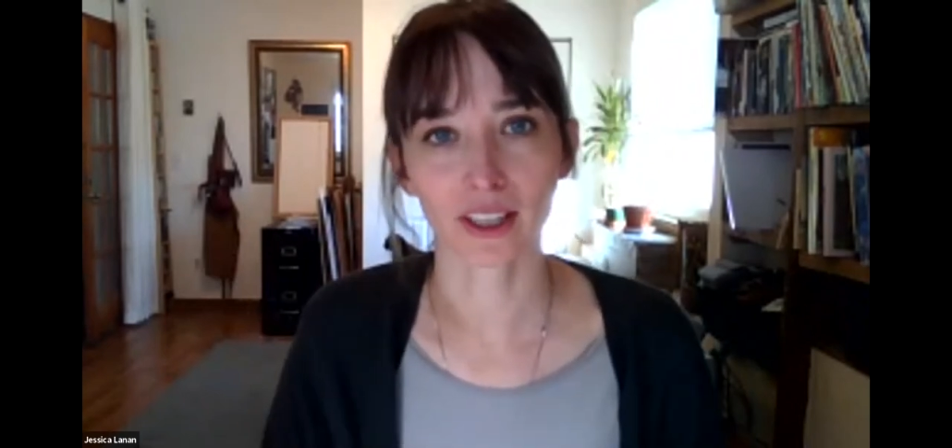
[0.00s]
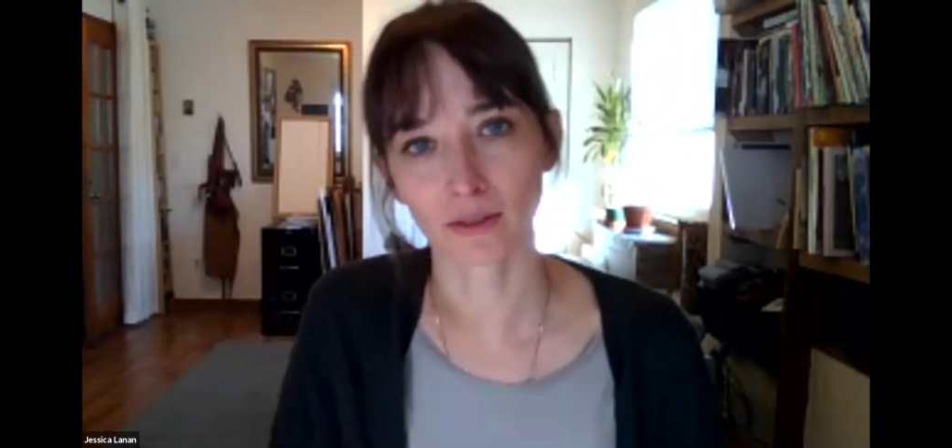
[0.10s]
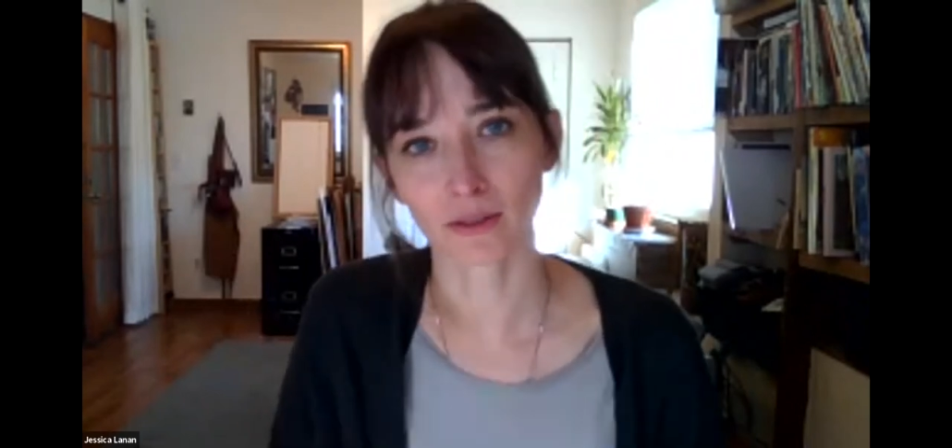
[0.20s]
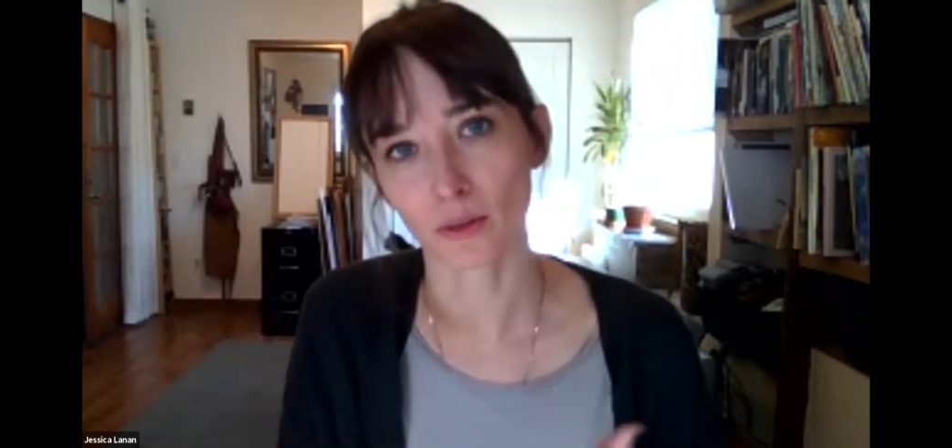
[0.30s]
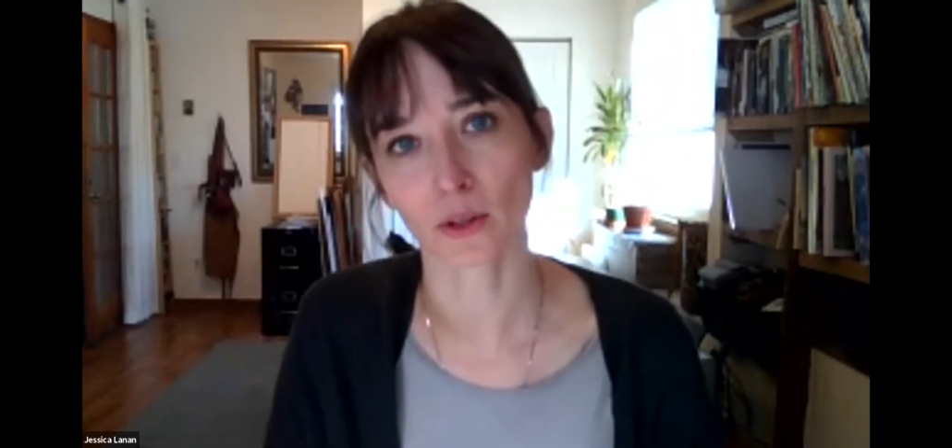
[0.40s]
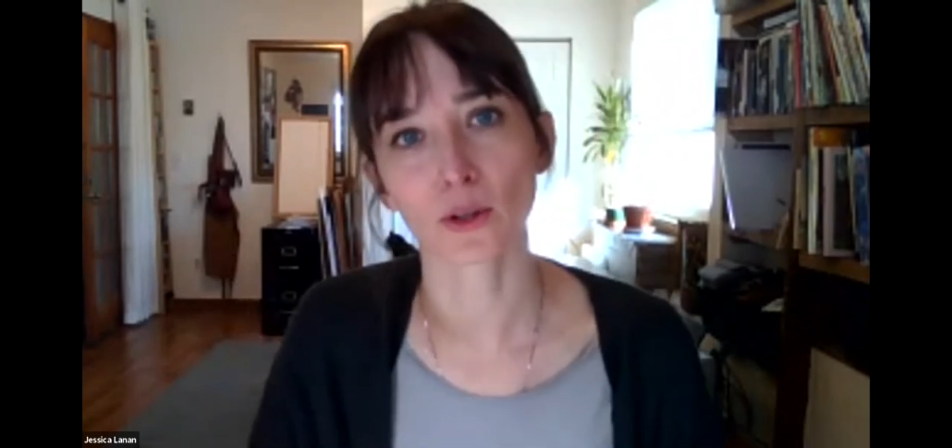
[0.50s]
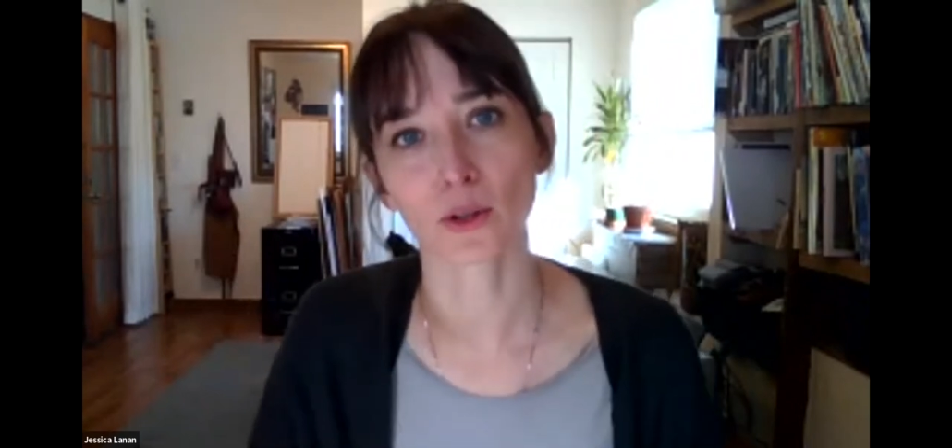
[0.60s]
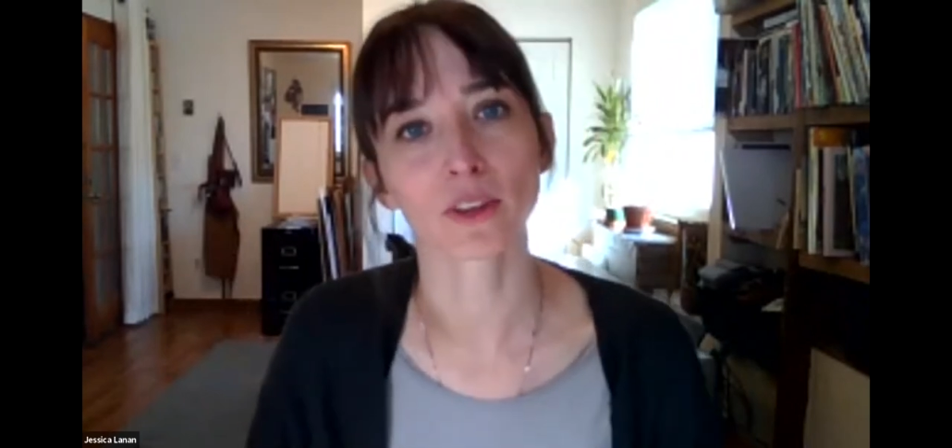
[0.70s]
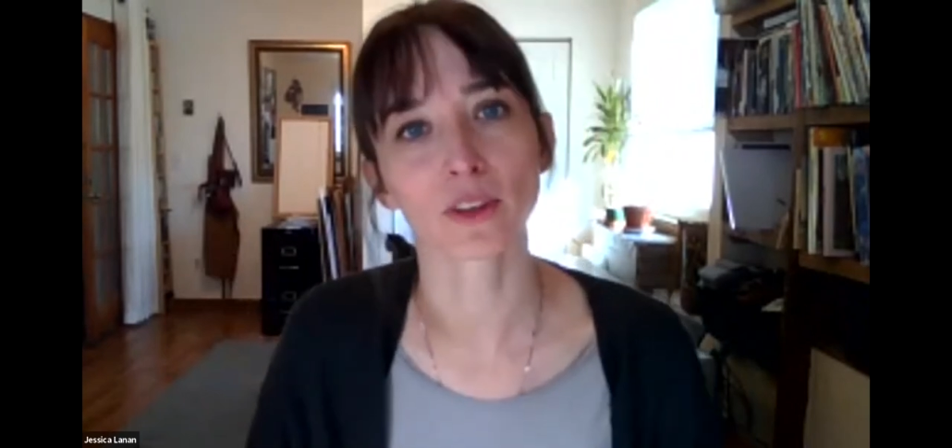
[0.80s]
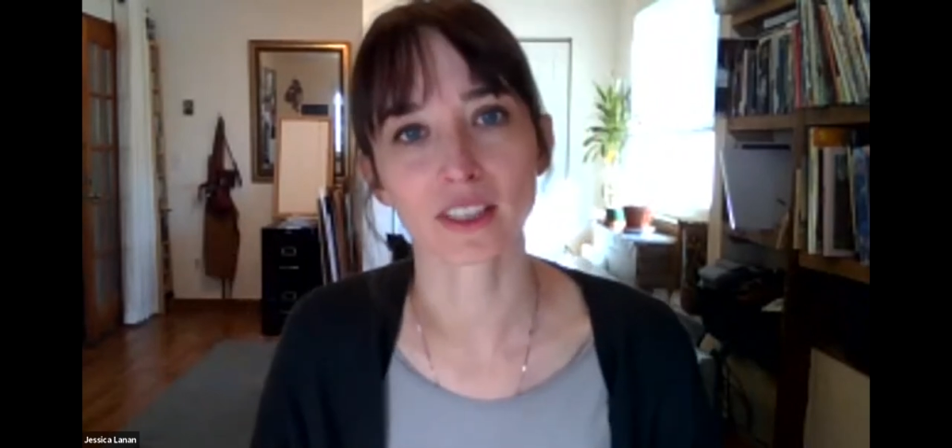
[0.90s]
came from the
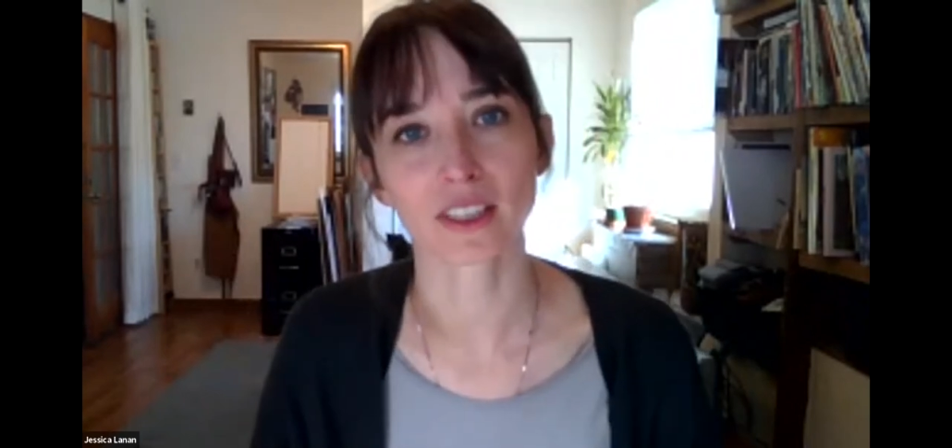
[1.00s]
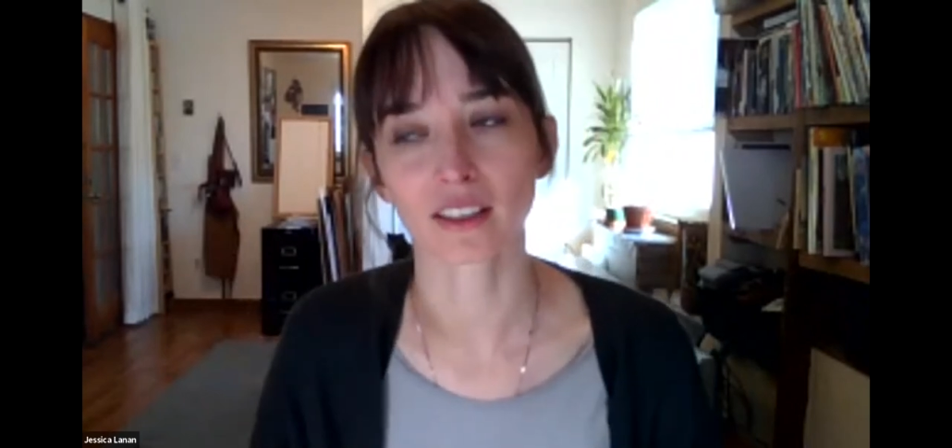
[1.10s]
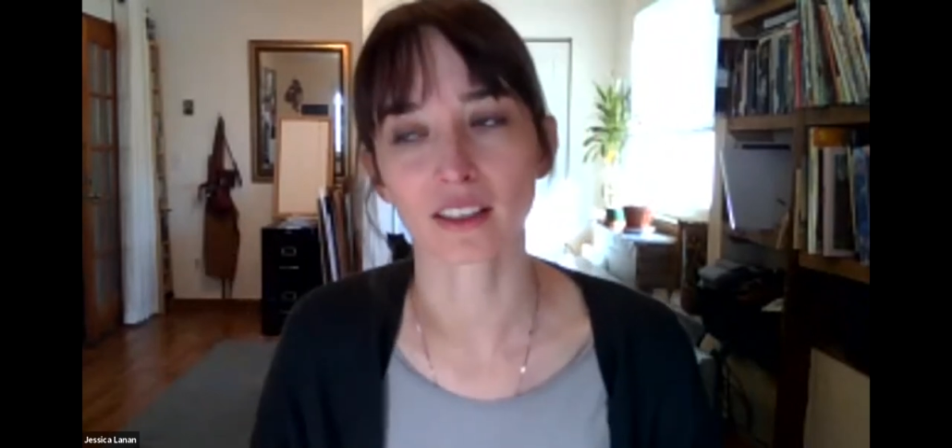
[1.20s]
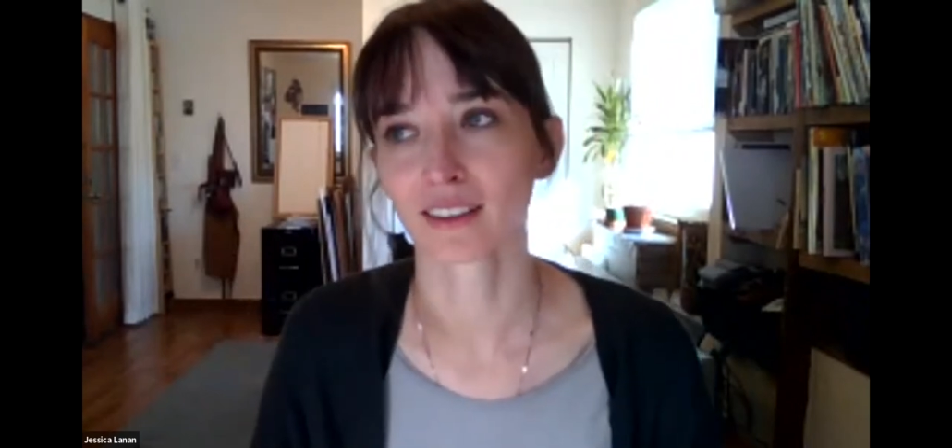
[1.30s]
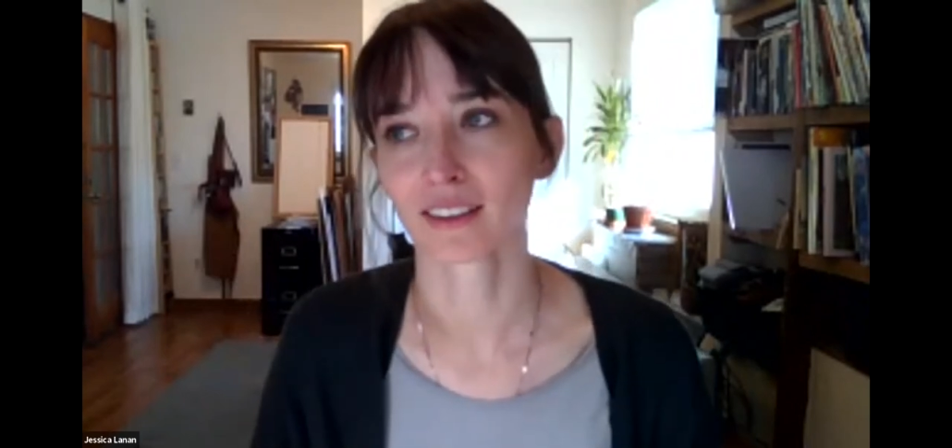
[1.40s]
group that did